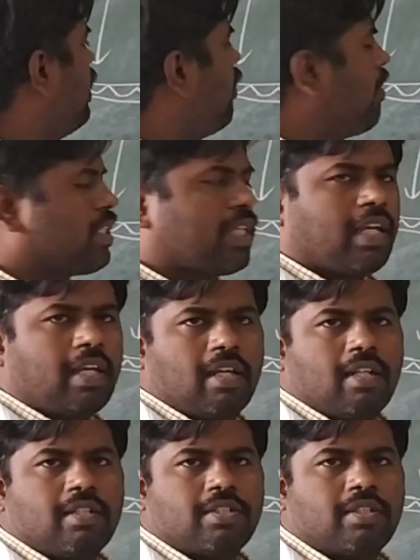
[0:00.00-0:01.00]
The
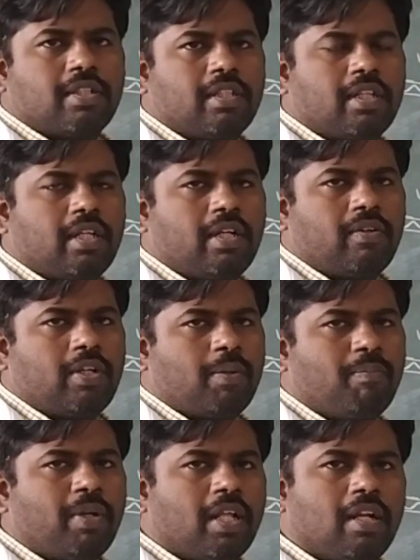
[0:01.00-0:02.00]
vesicles in the nerve
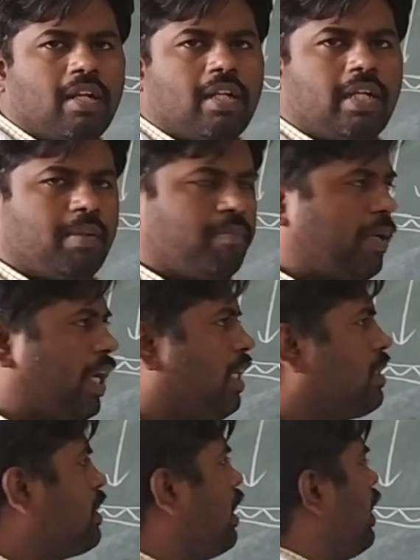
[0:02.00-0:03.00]
terminal, it
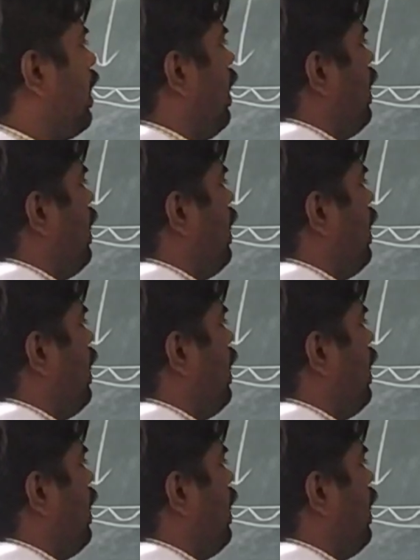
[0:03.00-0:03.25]
breaks and